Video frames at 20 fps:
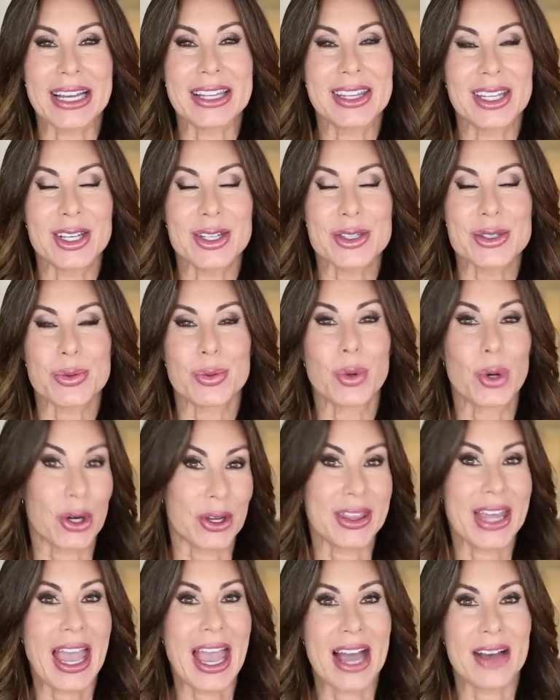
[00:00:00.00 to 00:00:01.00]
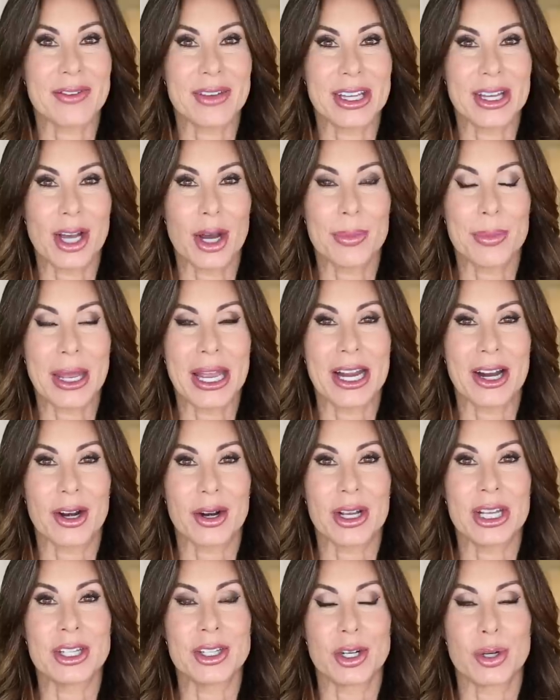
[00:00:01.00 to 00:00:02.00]
I think it's worth having a pair
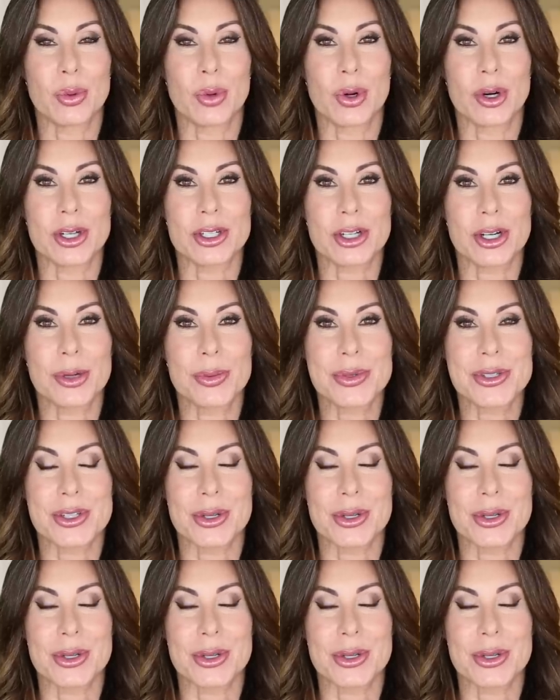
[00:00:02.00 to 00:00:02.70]
in your wardrobe,